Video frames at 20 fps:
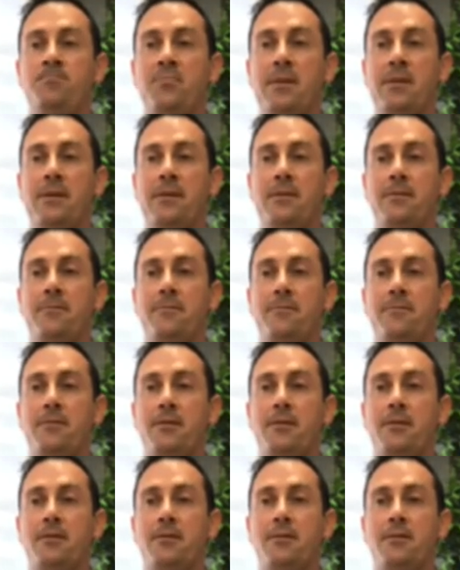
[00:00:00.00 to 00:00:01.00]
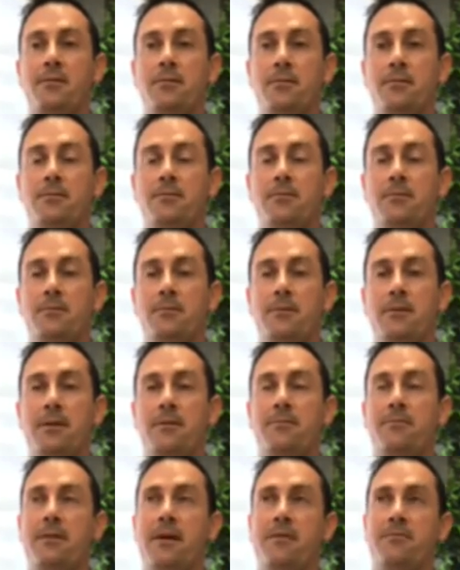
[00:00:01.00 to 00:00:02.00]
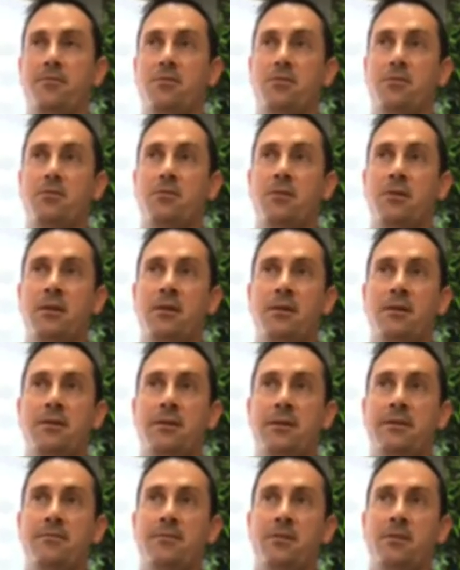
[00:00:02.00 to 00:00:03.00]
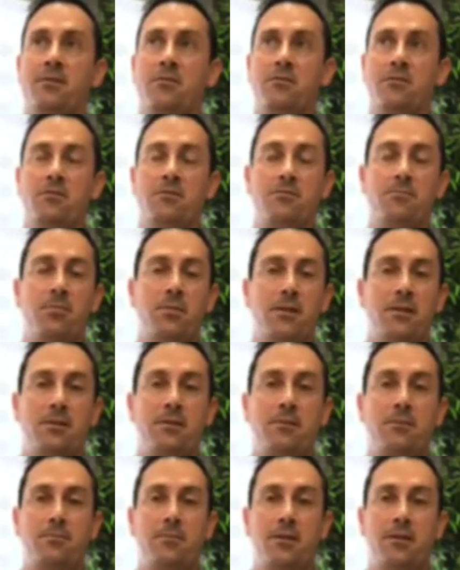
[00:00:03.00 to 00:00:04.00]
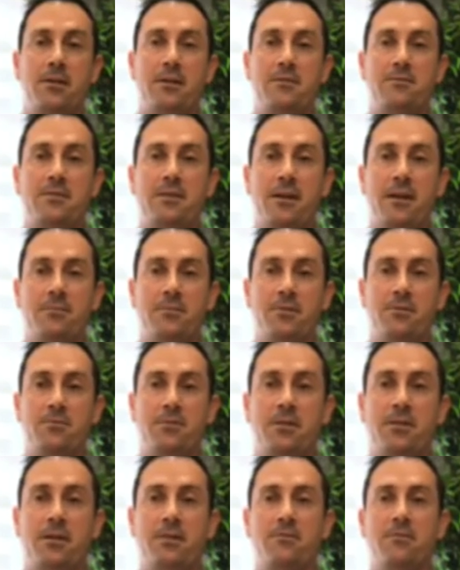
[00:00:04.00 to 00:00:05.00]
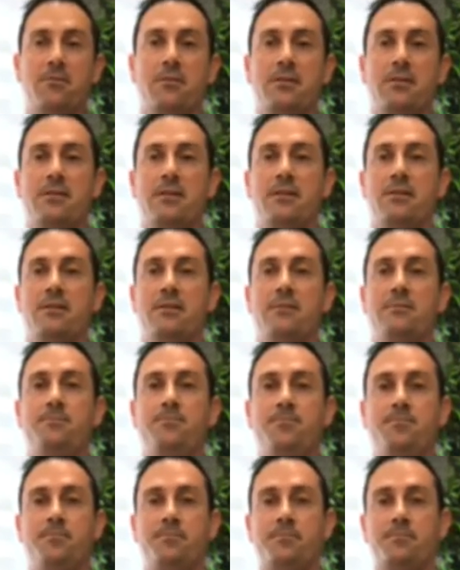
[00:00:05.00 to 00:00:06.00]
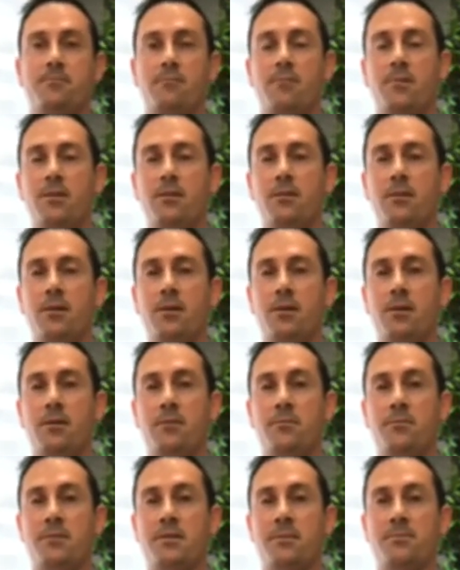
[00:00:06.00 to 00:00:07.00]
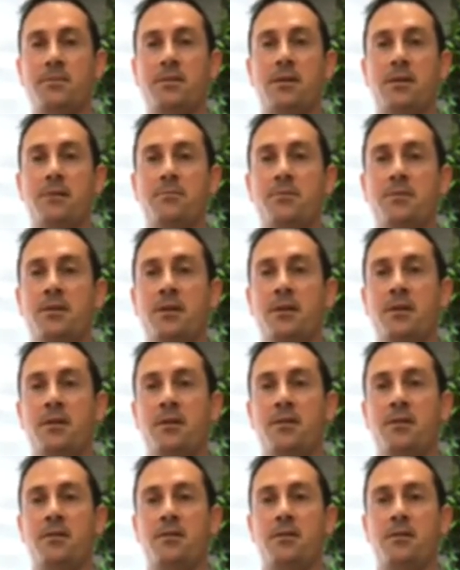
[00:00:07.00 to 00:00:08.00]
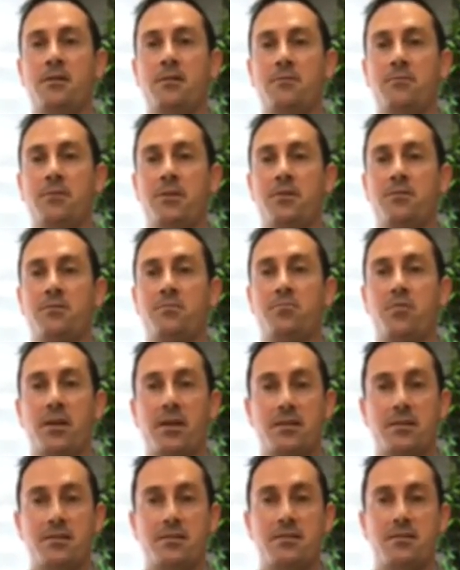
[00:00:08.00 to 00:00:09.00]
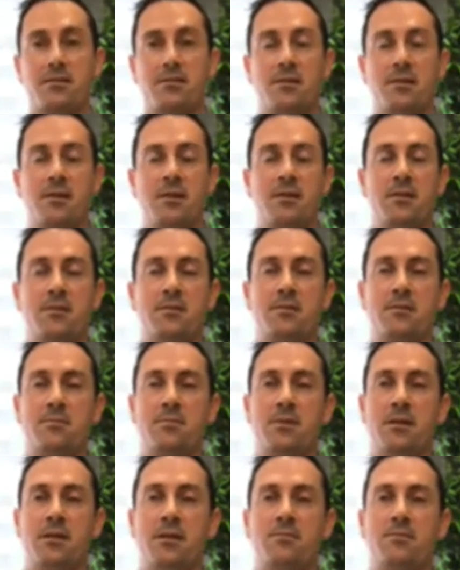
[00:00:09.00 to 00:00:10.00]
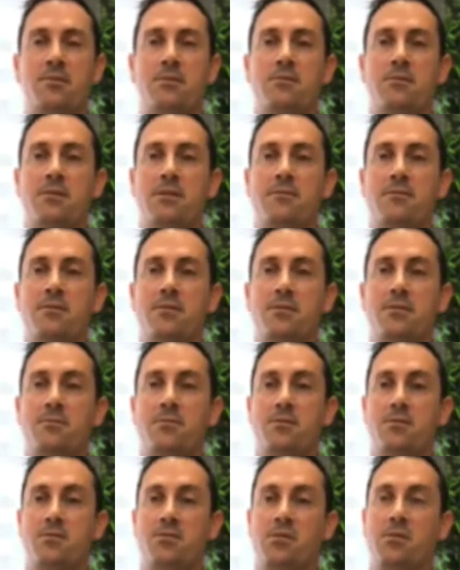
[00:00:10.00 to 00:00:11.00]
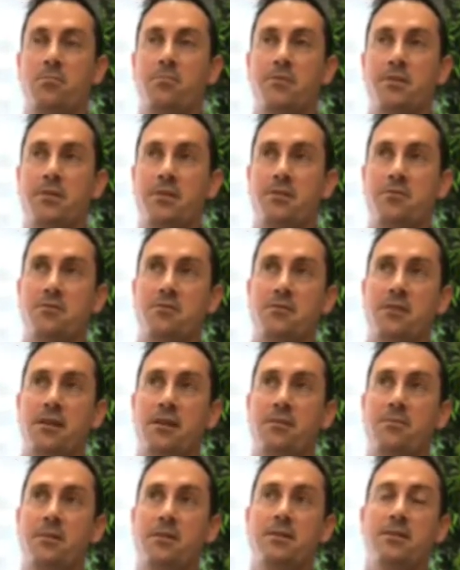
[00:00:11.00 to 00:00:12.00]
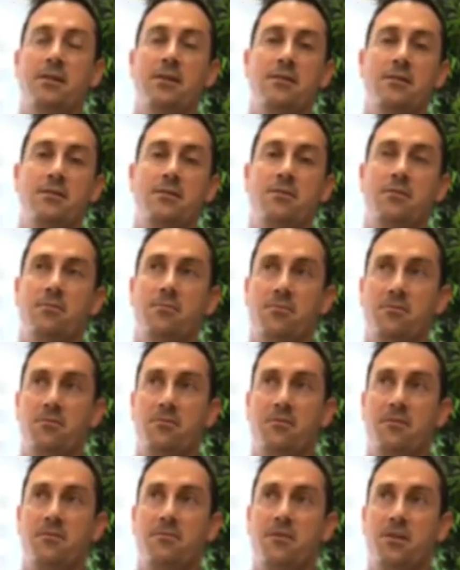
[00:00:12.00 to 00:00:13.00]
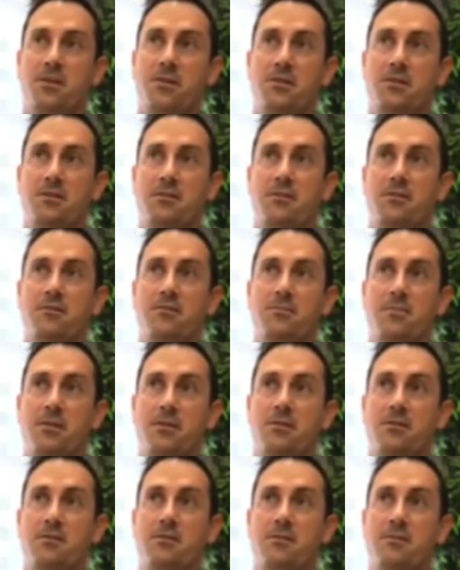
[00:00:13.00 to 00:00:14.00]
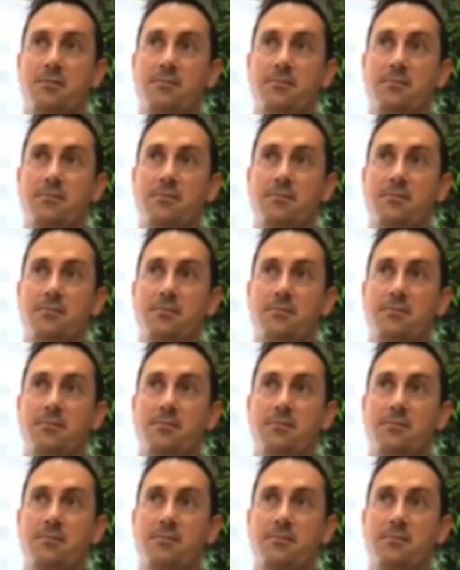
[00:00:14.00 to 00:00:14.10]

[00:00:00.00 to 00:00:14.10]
If after giving the nerve plenty of time to recover, it doesn't. Sometimes we use braces. Sometimes there's even some surgical procedures that can be done to improve the function in those patients.